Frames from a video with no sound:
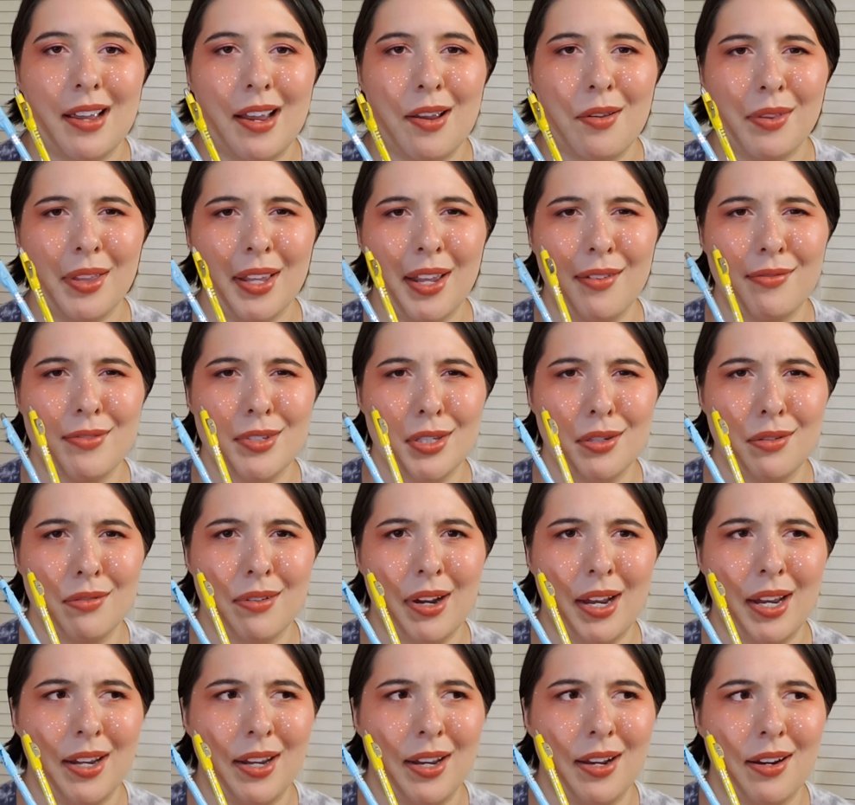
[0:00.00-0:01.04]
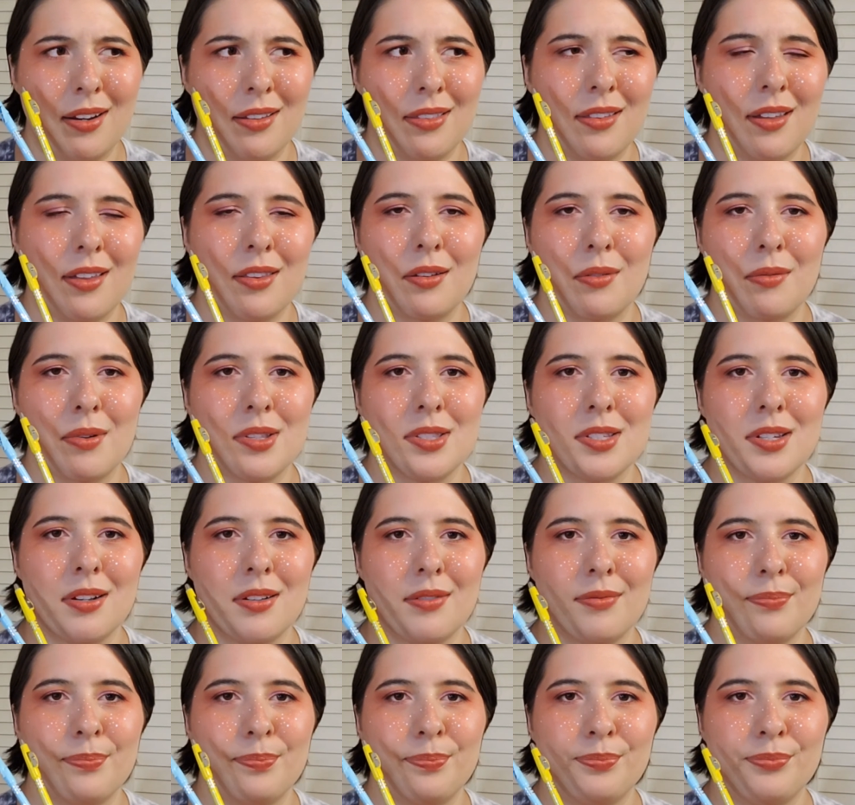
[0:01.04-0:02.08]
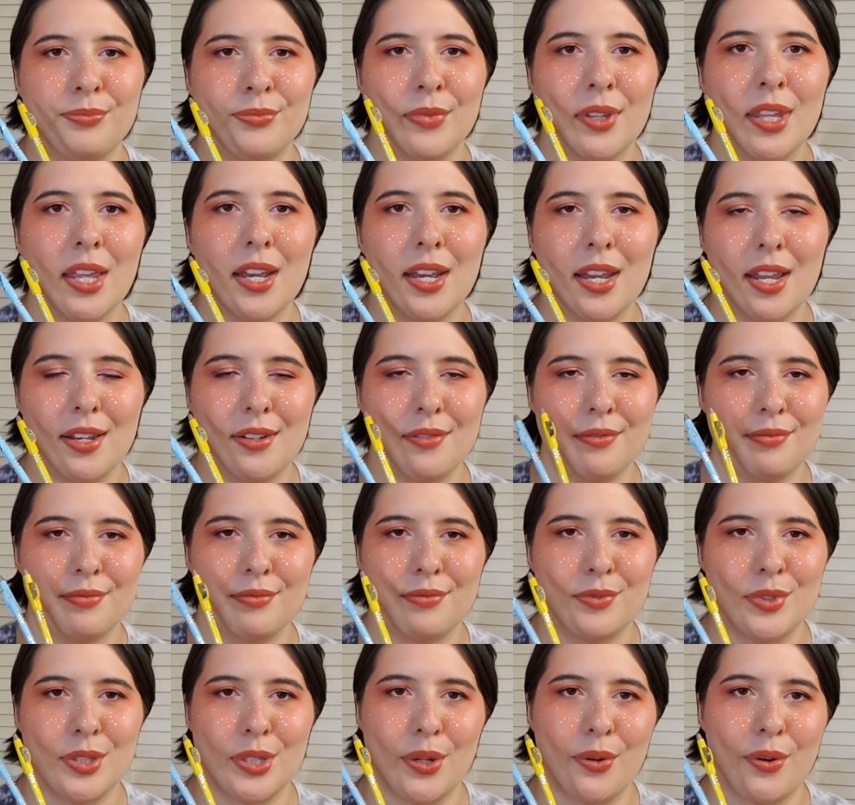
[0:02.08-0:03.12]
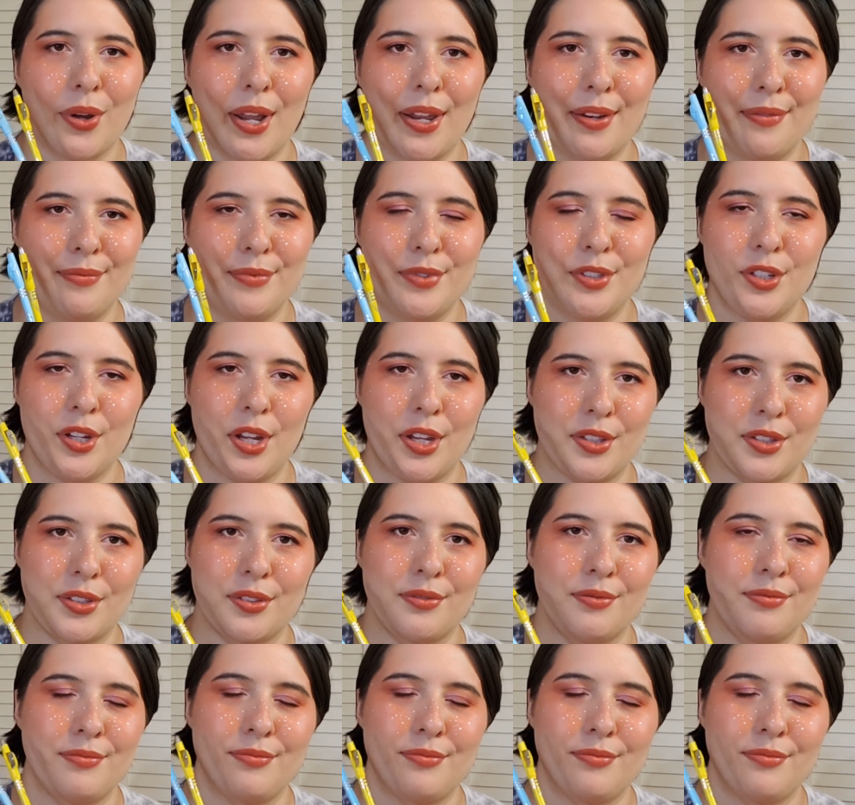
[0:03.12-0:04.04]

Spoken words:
I only have 2 right here. The other ones are hidden, so I just